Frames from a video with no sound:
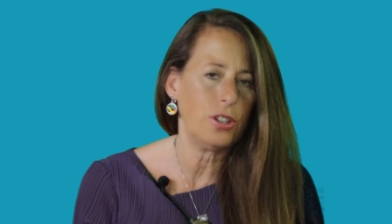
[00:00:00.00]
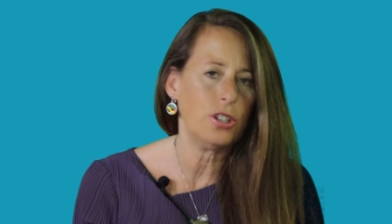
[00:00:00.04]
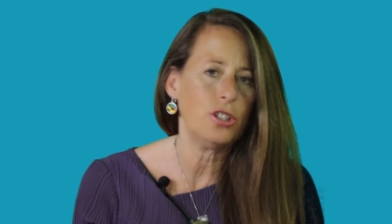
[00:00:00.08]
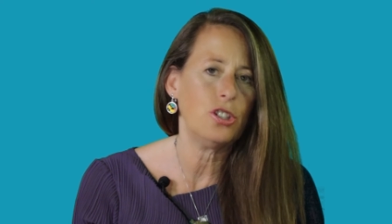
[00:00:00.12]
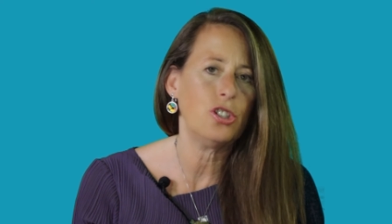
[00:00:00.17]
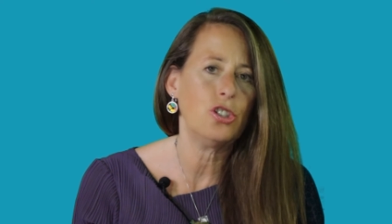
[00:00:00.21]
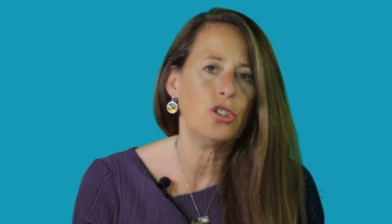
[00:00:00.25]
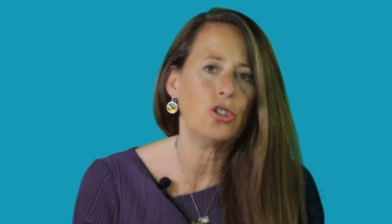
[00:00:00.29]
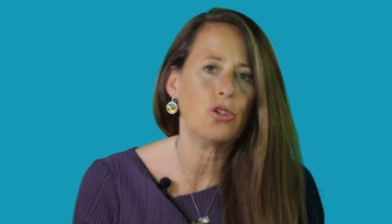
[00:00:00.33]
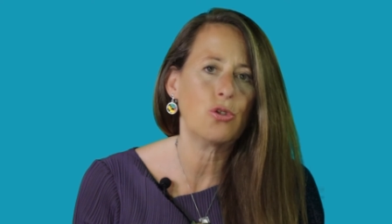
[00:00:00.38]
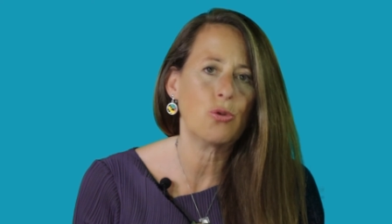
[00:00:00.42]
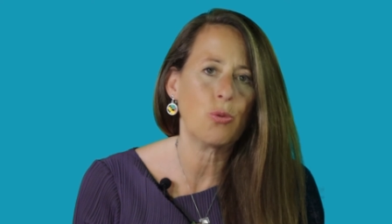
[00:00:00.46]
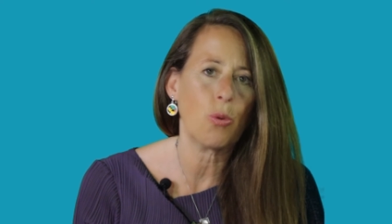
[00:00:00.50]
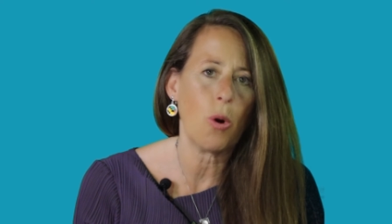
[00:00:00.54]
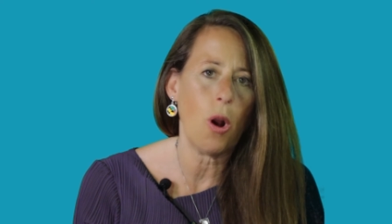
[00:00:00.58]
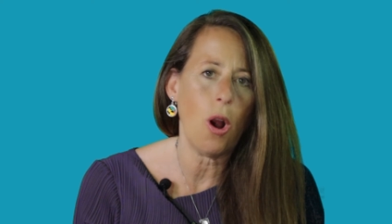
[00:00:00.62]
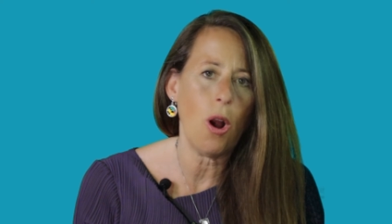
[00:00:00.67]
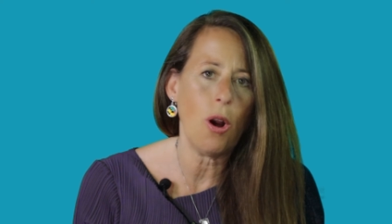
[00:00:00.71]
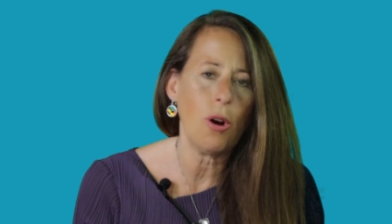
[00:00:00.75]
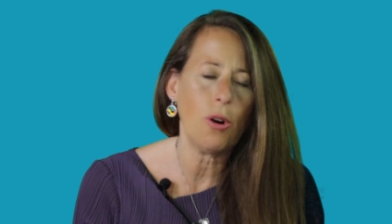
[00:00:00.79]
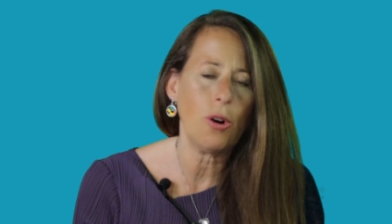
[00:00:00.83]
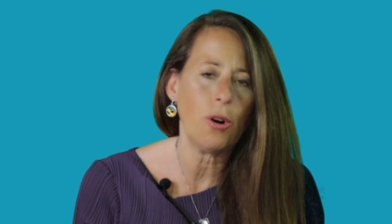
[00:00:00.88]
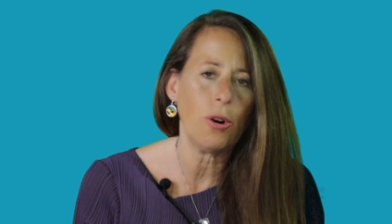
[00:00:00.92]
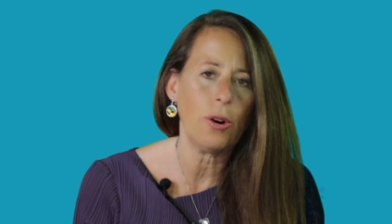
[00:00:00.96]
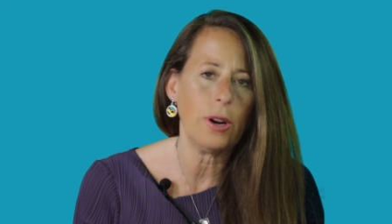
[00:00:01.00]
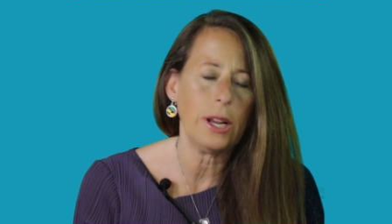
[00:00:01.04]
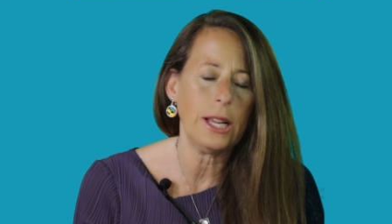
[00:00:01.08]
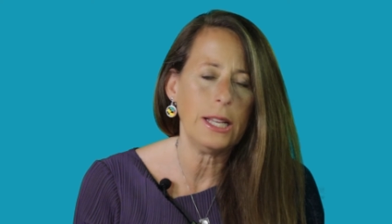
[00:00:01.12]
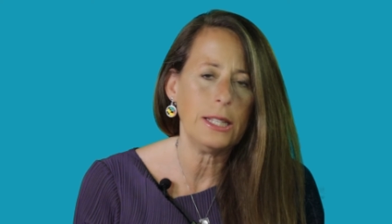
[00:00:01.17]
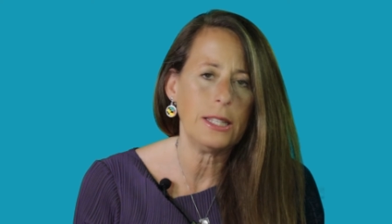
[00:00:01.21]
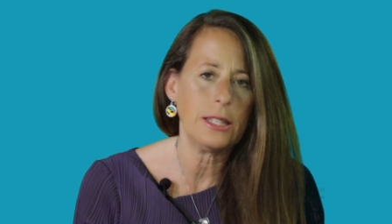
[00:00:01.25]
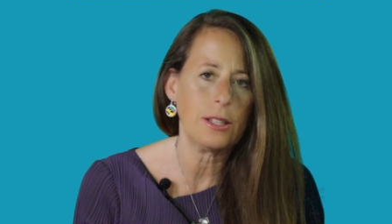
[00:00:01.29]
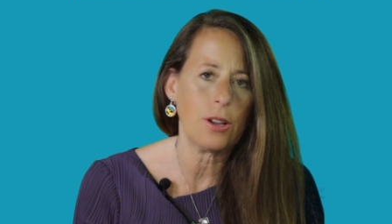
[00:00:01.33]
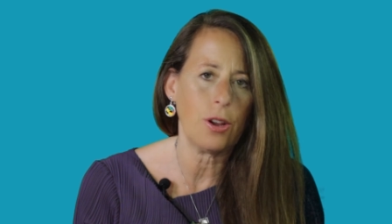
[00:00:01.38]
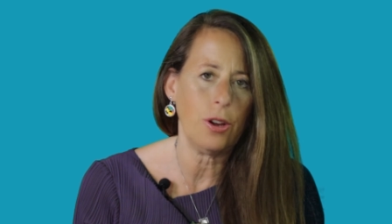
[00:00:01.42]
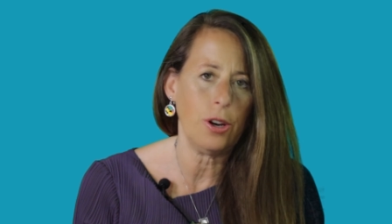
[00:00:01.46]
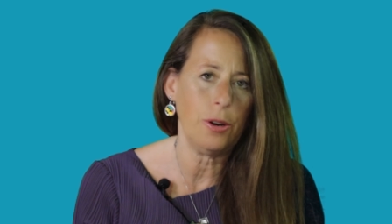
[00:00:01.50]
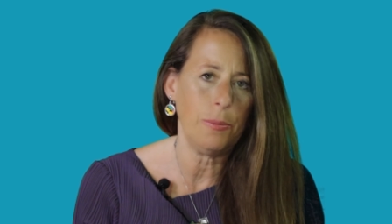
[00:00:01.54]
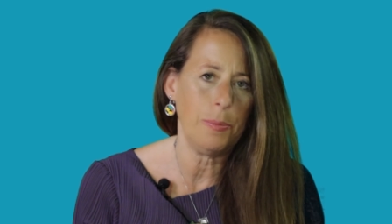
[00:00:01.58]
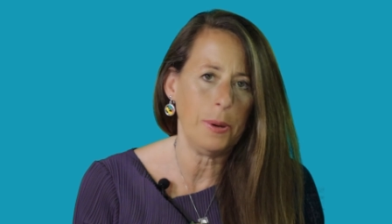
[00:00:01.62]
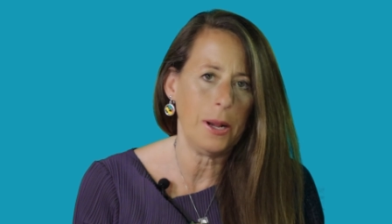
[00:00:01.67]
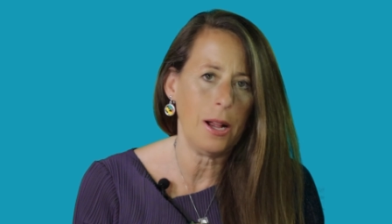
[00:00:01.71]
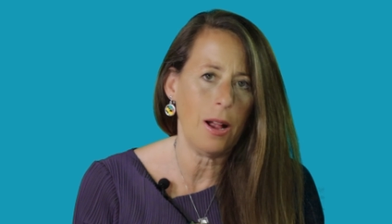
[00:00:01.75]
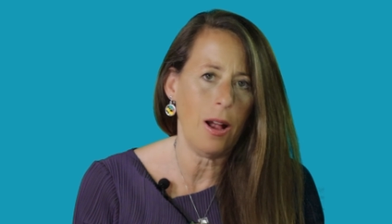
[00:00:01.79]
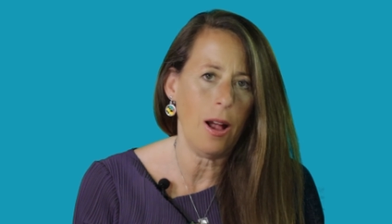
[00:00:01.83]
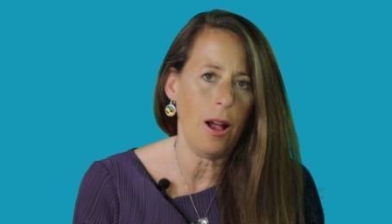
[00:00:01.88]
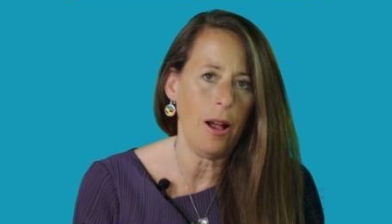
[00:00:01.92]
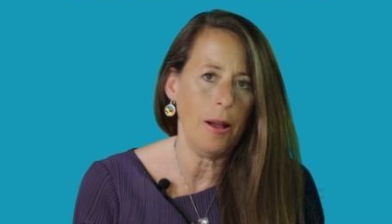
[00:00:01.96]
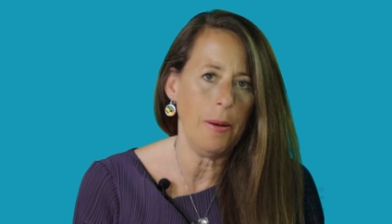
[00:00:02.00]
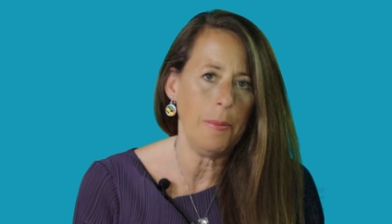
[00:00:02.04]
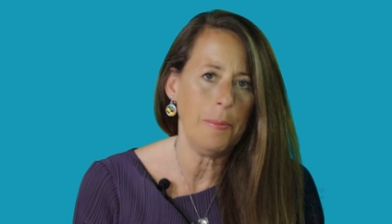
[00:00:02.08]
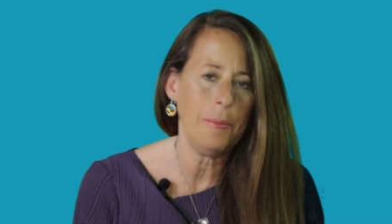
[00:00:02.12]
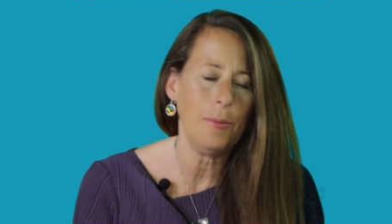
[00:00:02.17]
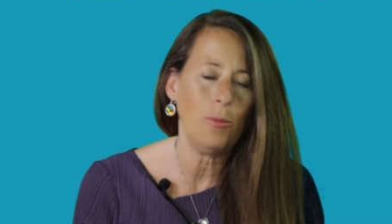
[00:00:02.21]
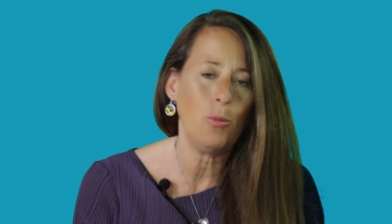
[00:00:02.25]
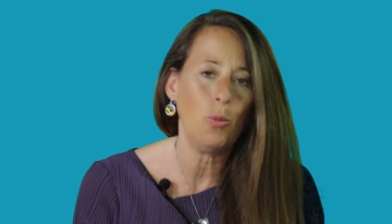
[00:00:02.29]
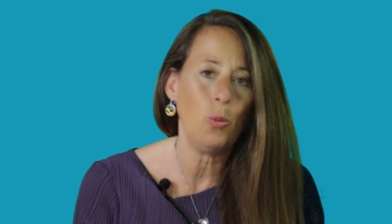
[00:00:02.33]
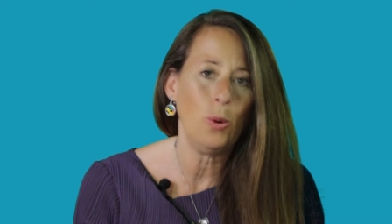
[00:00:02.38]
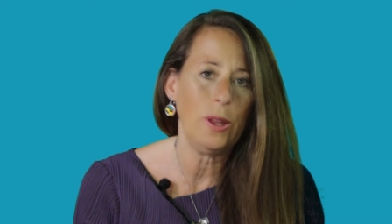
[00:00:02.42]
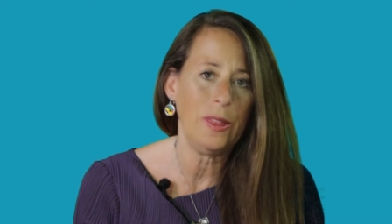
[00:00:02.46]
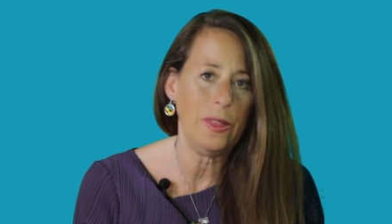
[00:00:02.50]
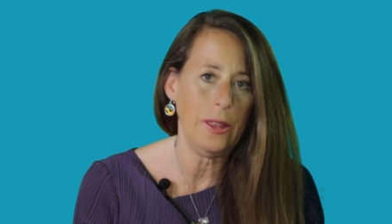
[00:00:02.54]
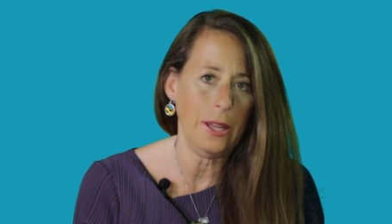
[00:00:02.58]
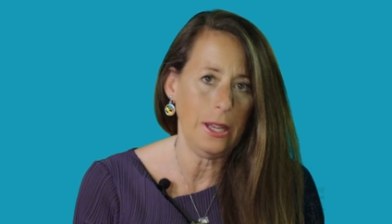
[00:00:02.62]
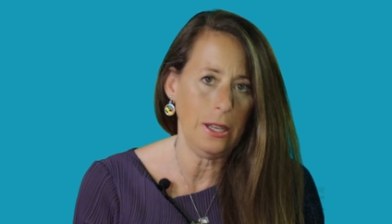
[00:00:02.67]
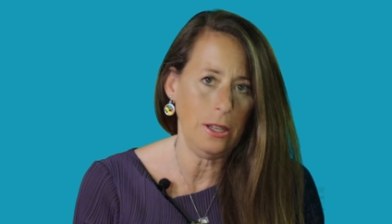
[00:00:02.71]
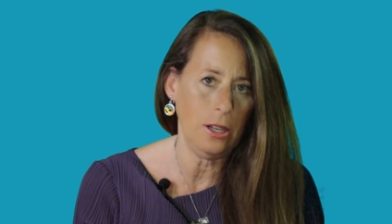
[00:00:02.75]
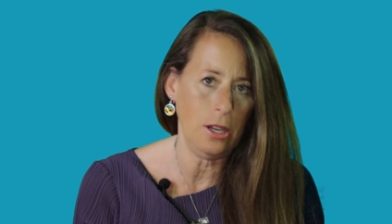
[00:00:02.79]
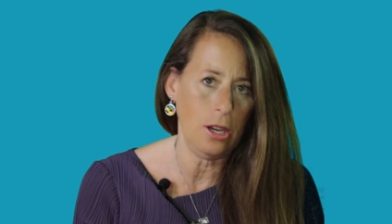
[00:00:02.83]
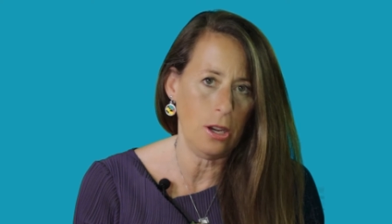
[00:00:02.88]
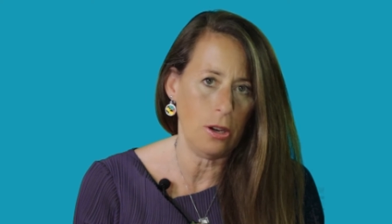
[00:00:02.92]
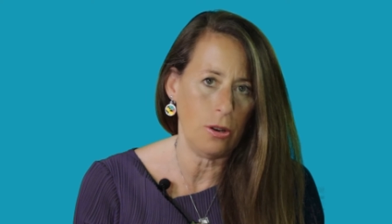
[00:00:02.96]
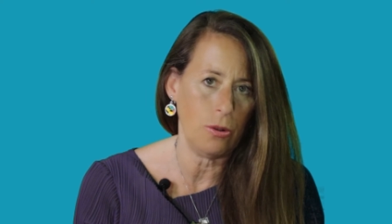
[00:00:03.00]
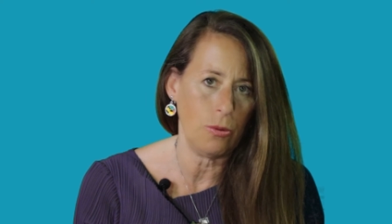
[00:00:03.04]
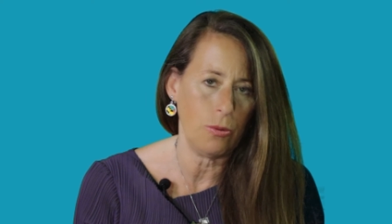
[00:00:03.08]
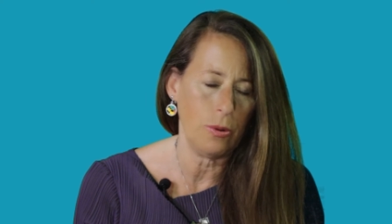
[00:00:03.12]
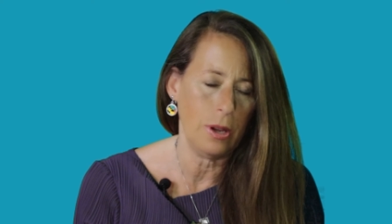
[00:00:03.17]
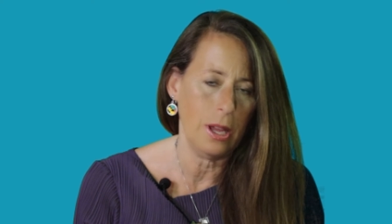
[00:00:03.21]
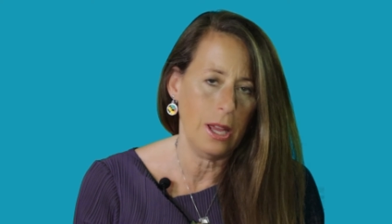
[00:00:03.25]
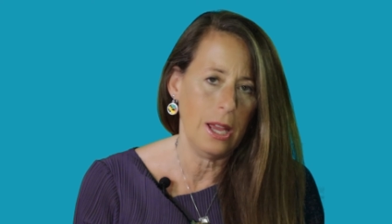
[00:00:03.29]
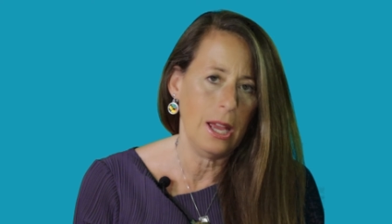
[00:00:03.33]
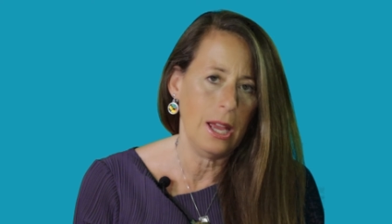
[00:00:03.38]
the stronger it's going to become within you.